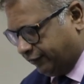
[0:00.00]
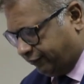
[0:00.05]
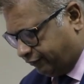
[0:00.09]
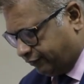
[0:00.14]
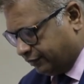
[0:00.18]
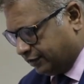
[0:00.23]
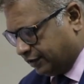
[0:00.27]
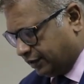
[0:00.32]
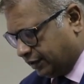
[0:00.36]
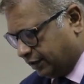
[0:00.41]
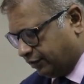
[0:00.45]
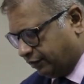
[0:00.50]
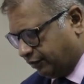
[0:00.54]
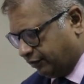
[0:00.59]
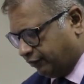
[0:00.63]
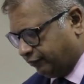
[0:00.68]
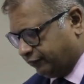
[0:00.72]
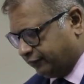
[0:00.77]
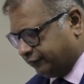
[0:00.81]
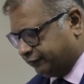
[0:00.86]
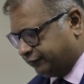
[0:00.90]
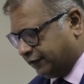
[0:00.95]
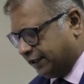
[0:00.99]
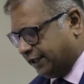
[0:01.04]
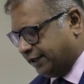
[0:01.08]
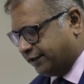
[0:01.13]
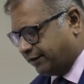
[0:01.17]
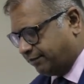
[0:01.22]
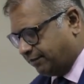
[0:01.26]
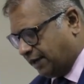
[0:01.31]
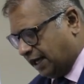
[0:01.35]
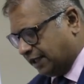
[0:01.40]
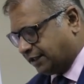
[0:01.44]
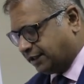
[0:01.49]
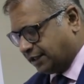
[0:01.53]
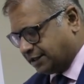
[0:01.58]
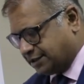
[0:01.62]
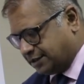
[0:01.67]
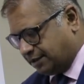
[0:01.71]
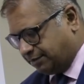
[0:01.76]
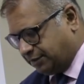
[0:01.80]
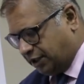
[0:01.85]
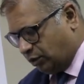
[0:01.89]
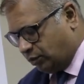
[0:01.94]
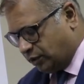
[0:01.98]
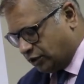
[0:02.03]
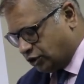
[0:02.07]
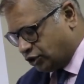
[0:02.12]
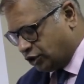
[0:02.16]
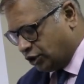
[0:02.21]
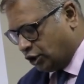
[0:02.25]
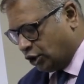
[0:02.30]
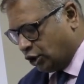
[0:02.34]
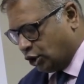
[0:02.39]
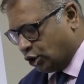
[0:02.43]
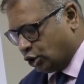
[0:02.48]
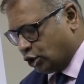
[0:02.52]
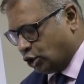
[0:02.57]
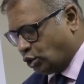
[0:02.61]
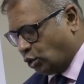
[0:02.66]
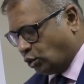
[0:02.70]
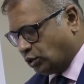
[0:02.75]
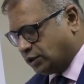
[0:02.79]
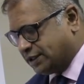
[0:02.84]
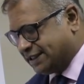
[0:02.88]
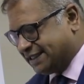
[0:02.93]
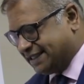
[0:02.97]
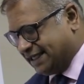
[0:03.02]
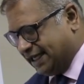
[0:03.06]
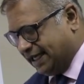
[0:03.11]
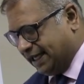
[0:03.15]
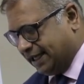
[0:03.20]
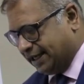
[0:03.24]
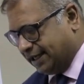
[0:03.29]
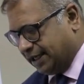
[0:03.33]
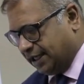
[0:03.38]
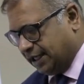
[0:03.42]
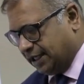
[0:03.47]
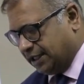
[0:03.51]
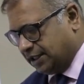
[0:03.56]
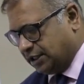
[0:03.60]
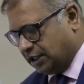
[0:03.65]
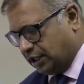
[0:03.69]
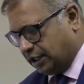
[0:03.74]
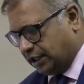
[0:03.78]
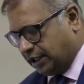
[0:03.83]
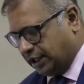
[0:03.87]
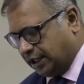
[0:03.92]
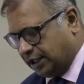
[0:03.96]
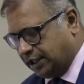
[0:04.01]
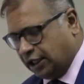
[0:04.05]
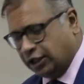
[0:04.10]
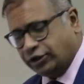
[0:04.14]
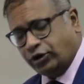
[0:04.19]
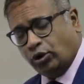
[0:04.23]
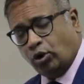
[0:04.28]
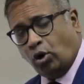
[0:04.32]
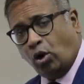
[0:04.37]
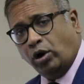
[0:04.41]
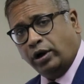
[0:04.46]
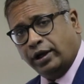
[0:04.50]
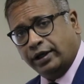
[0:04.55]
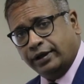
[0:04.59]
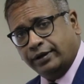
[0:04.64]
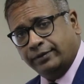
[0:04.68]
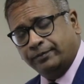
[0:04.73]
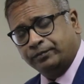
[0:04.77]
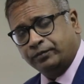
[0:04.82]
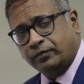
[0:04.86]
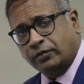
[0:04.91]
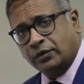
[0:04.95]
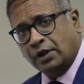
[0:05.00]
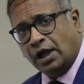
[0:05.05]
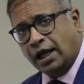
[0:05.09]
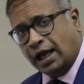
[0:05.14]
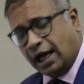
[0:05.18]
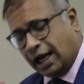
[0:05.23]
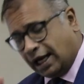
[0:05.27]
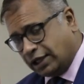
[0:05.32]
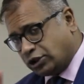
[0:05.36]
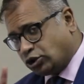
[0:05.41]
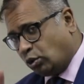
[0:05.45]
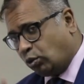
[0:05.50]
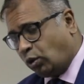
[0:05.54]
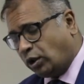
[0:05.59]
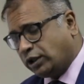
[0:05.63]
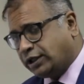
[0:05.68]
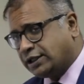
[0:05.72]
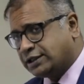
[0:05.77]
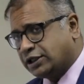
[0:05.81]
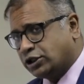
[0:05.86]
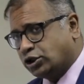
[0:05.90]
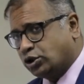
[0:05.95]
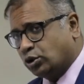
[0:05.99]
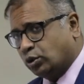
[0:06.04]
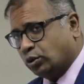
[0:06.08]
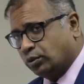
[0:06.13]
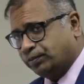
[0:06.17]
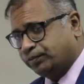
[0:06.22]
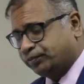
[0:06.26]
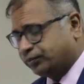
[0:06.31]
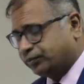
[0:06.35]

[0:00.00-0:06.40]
very dramatic, something which you don't see in any other organ. And so, what does it do?